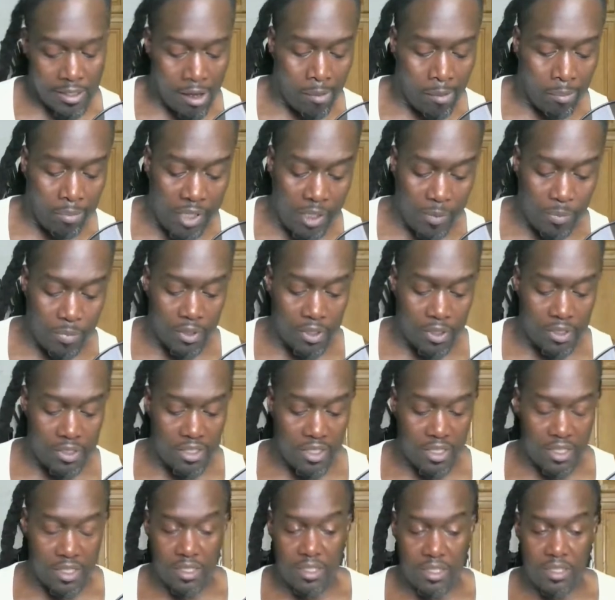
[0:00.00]
And some
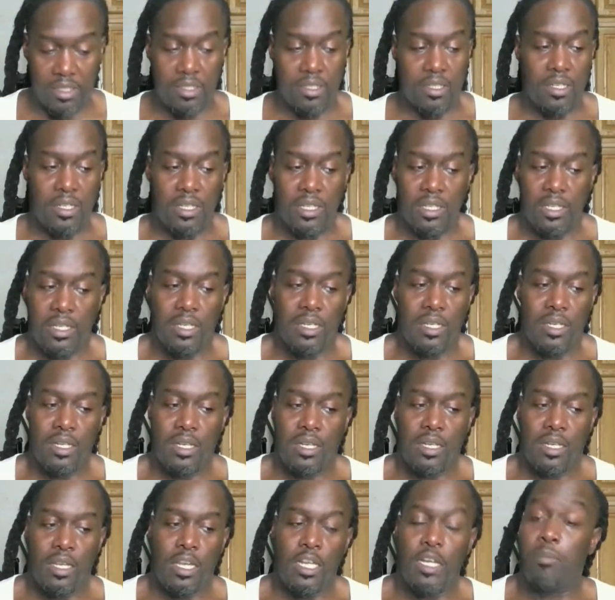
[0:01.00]
people are just,
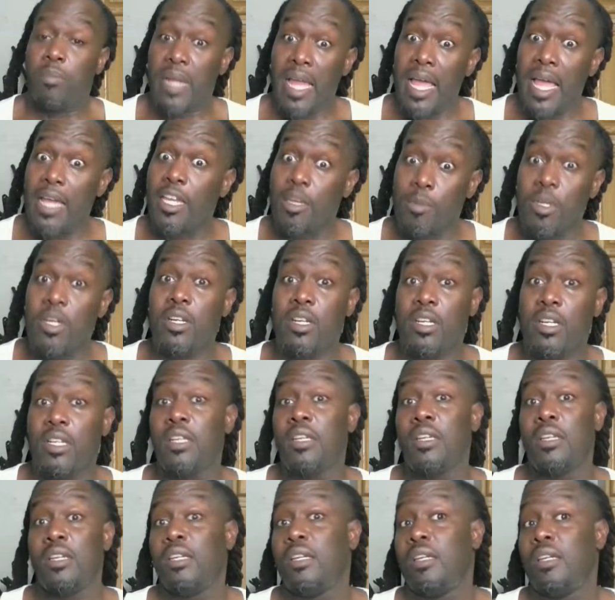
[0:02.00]
in the Black
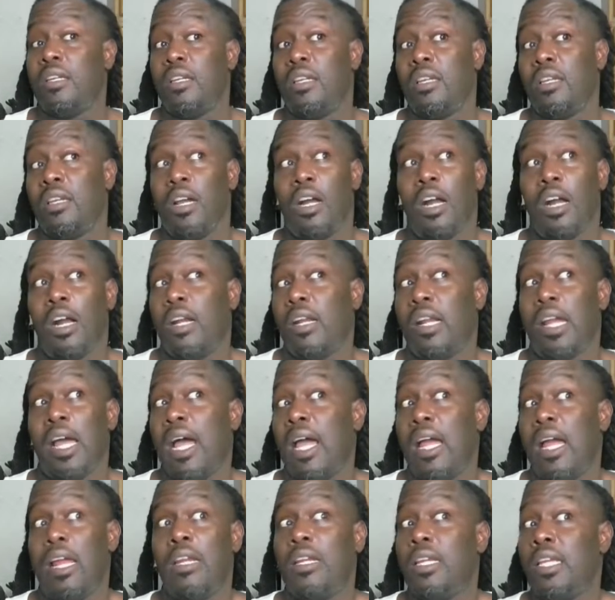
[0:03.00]
community,
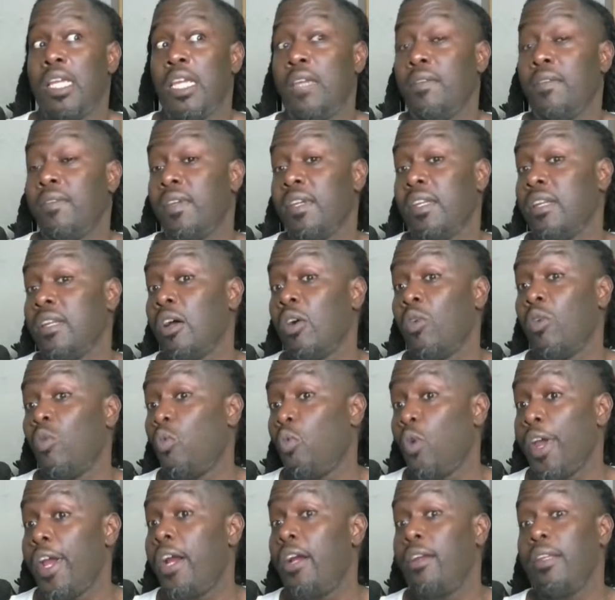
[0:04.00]
are not
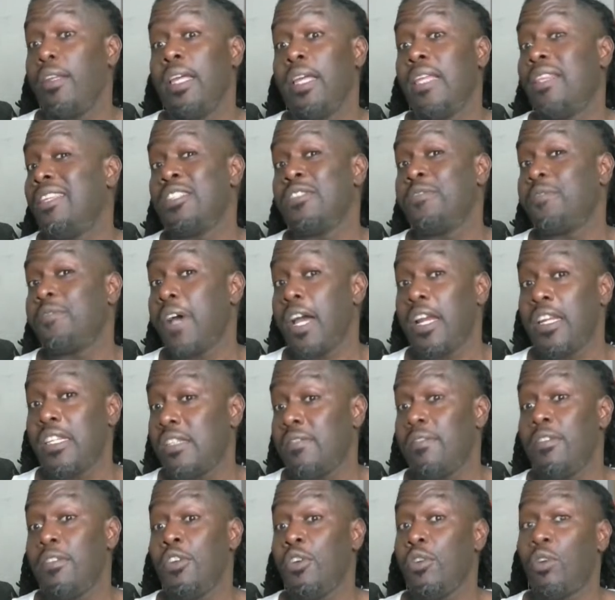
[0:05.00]
even aware that this
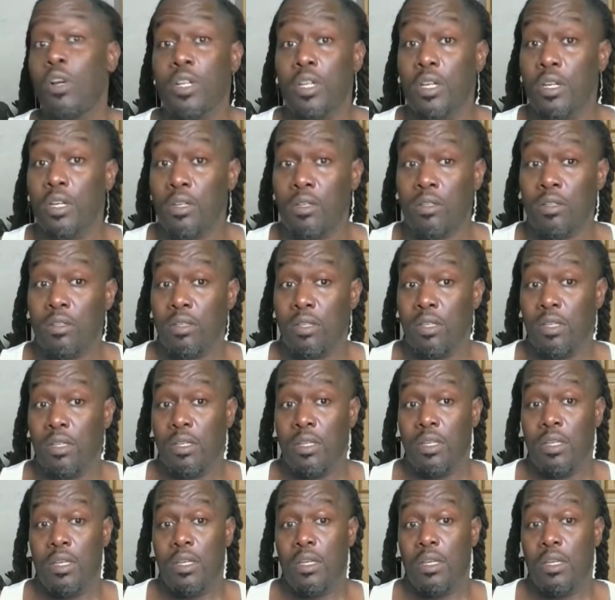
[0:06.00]
fight is even going on.